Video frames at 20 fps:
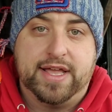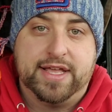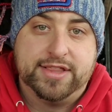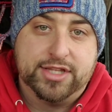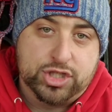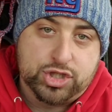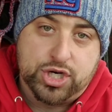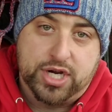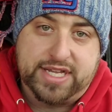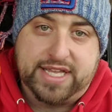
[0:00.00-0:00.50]

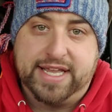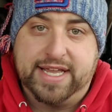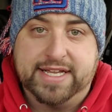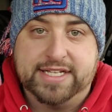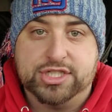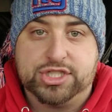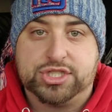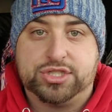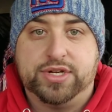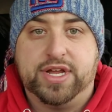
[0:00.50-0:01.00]
in the trucking
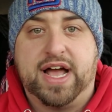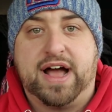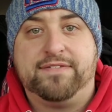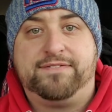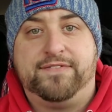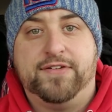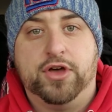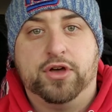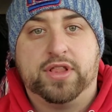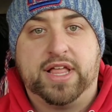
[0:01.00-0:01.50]
industry,
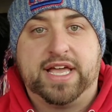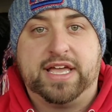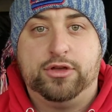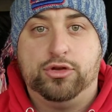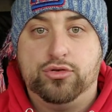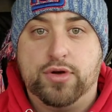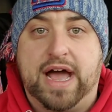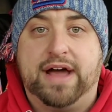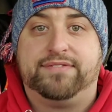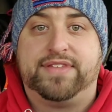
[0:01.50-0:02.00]
I feel like
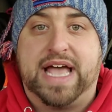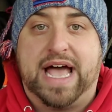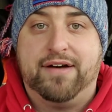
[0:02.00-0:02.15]
you have